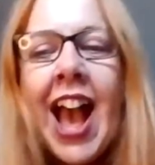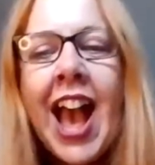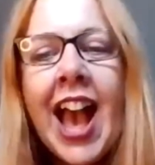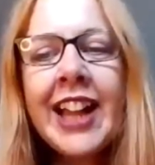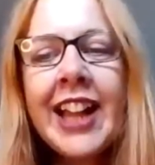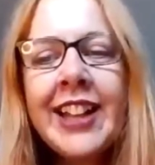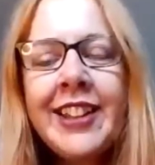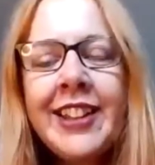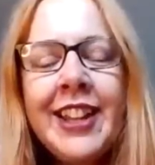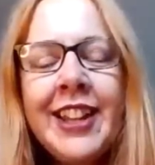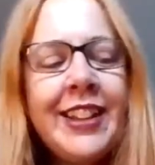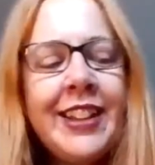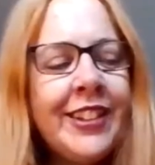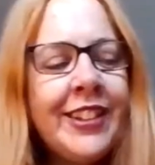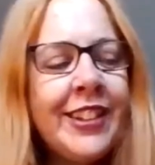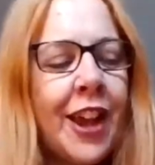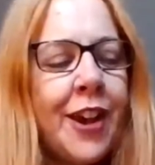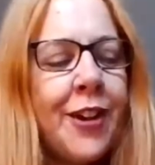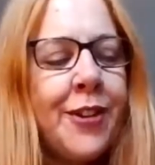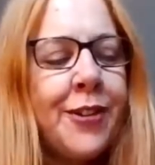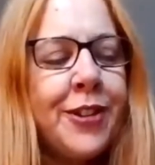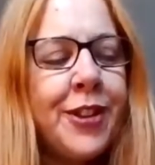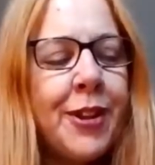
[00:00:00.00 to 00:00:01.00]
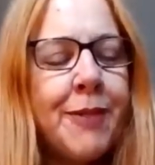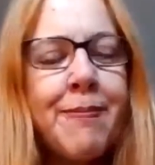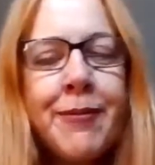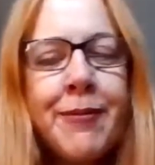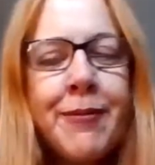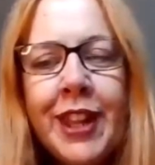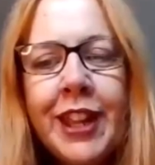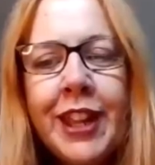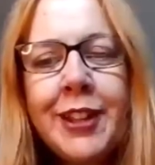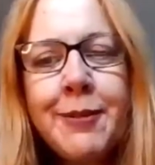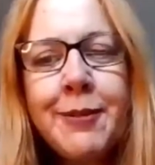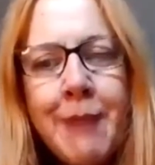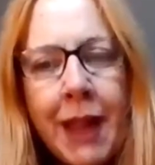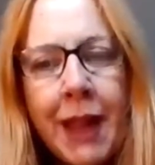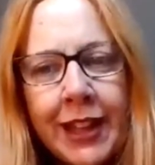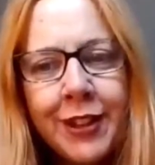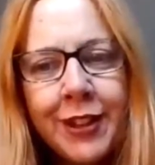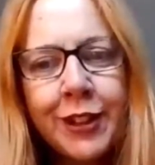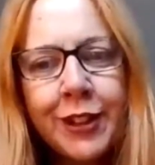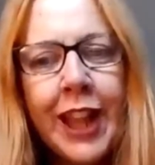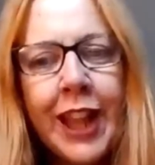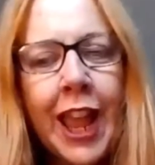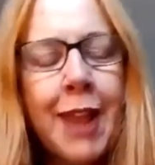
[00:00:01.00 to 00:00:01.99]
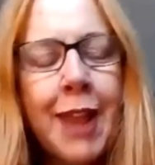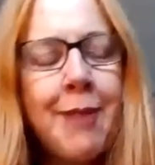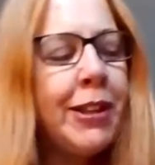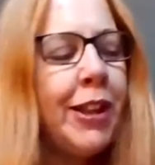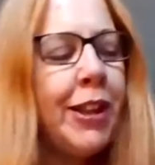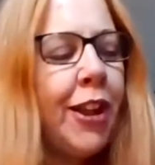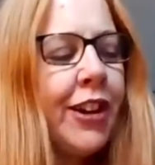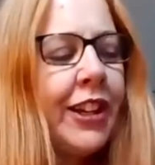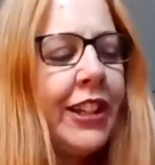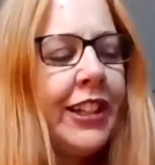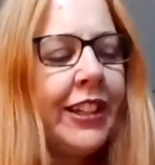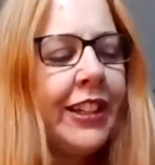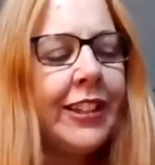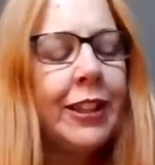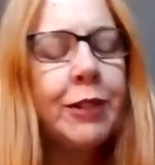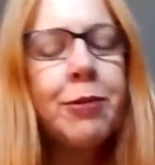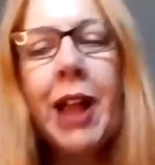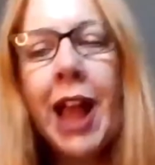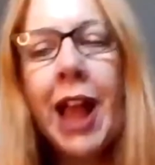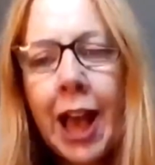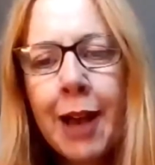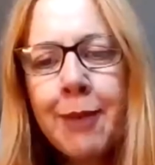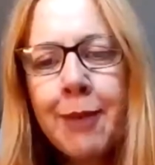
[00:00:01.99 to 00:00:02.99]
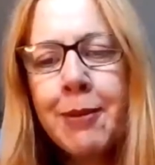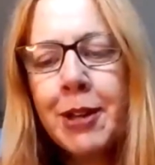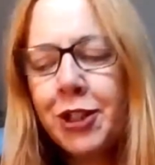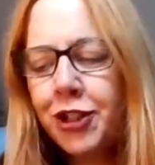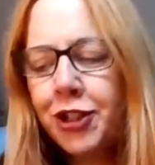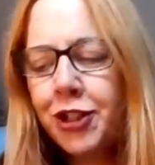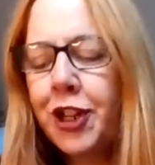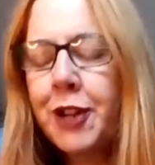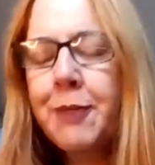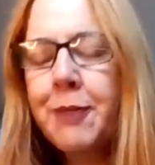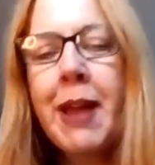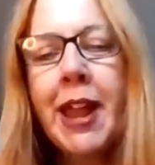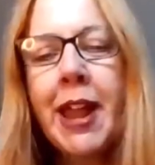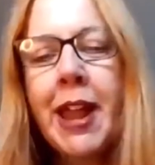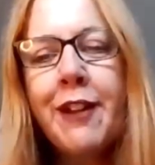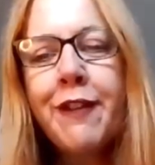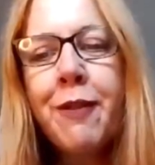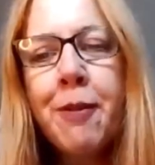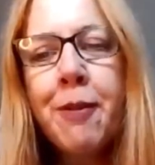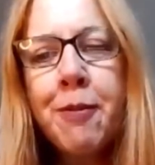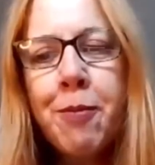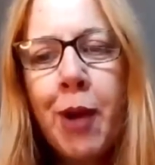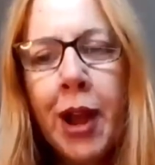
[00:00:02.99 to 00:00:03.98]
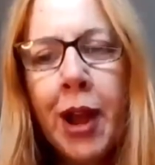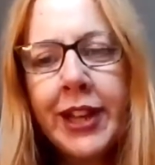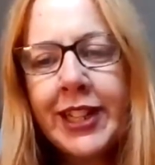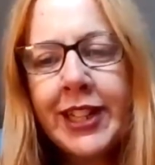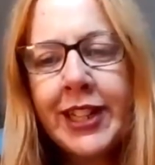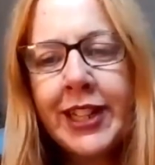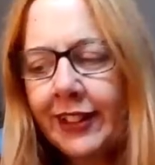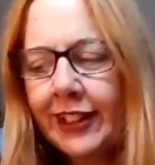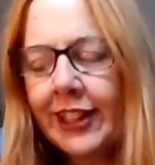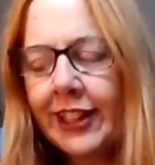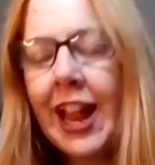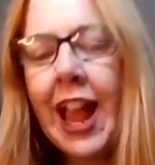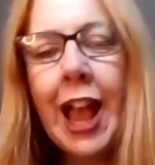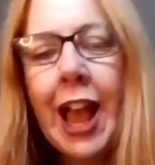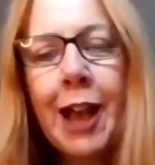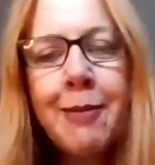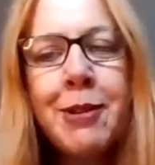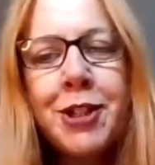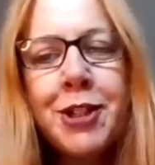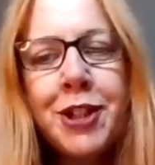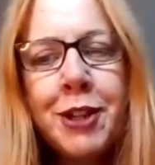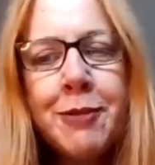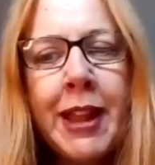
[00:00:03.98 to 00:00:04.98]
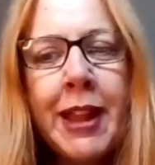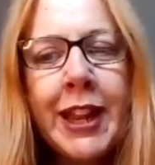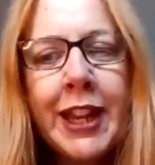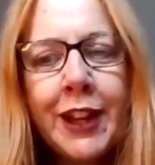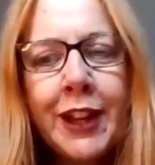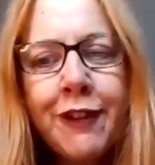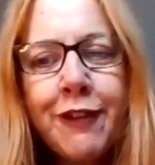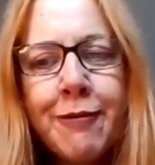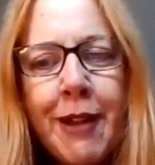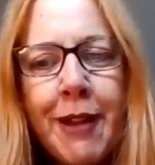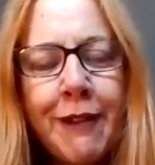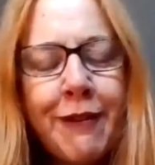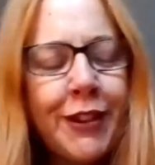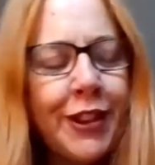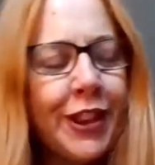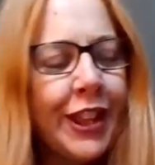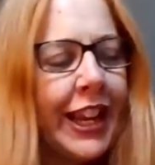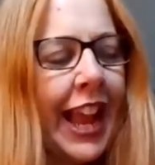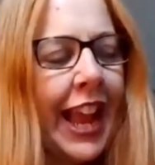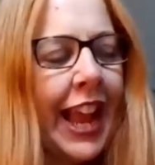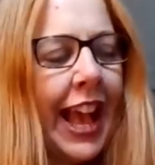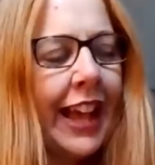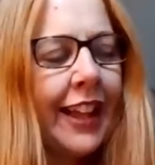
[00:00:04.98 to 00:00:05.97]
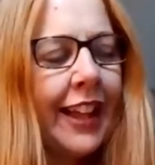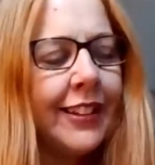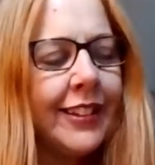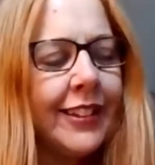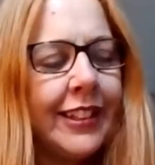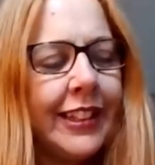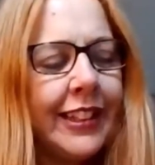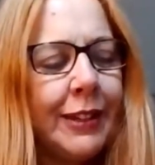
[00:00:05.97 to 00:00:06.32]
And so this mentor came along and he said, well, how much do you make from weddings and how much are you making from everything else?